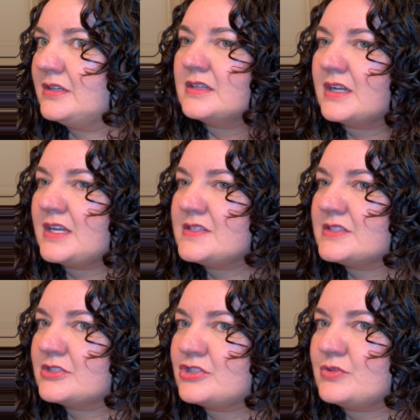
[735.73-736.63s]
nice,
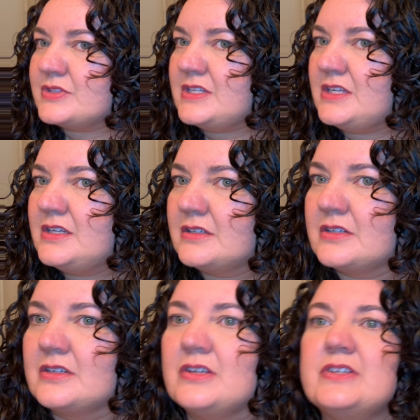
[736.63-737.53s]
juicy
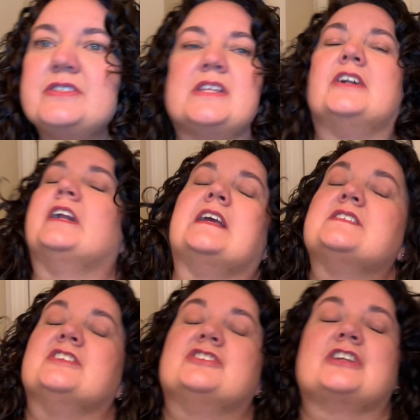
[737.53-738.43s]
curls that are nice
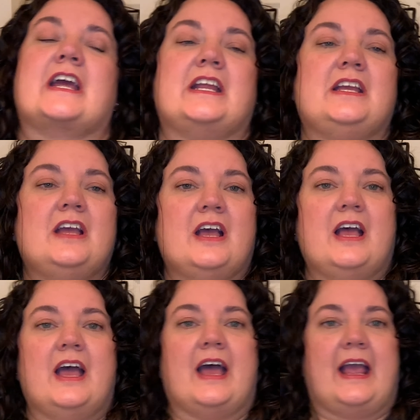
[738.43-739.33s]
and shiny.
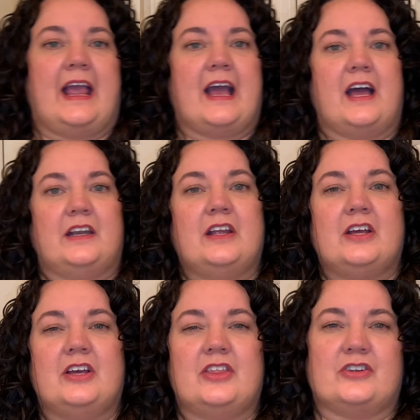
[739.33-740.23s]
And
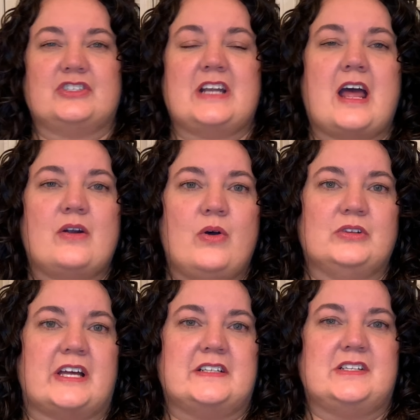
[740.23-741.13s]
there's not a whole
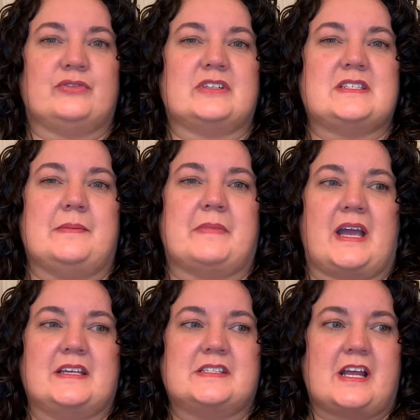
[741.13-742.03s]
lot of difference in
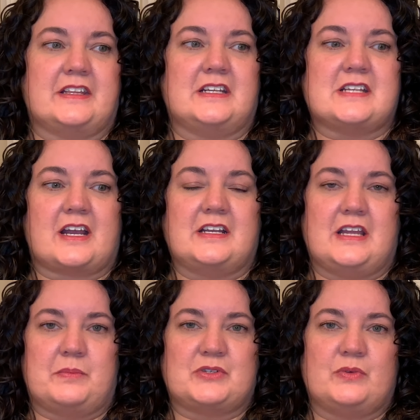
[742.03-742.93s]
my styling
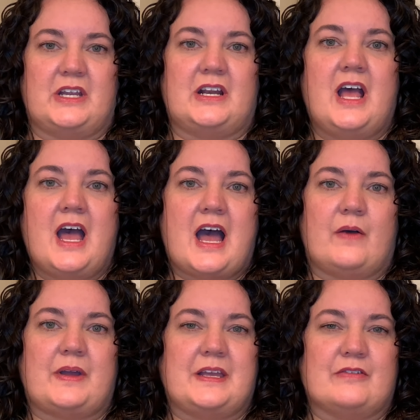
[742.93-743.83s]
technique between how
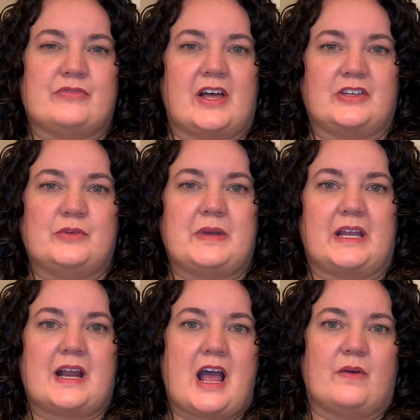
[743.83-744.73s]
I get volume
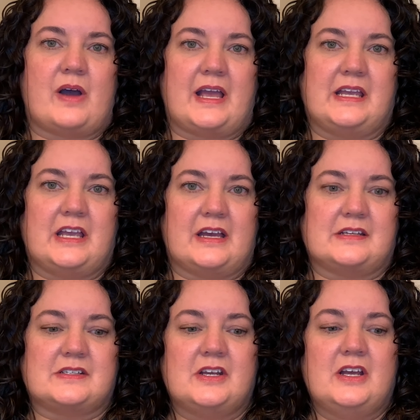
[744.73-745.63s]
and how I get